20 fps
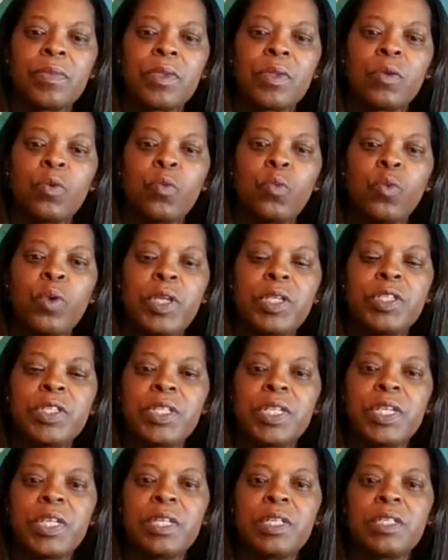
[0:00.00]
which
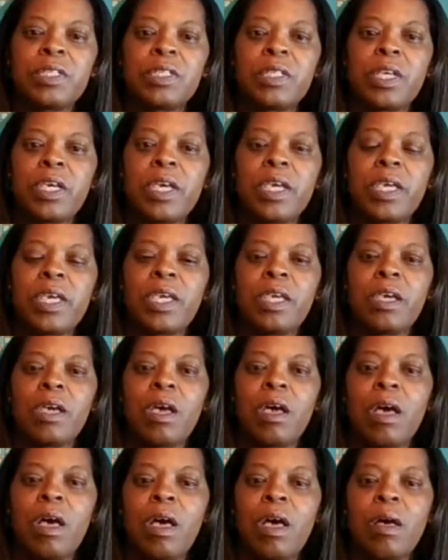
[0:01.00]
is the
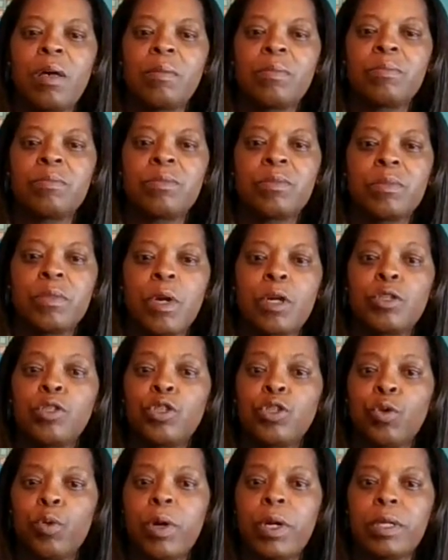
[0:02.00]

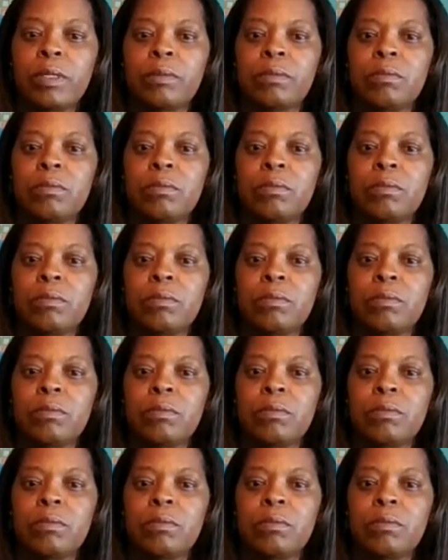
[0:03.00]
short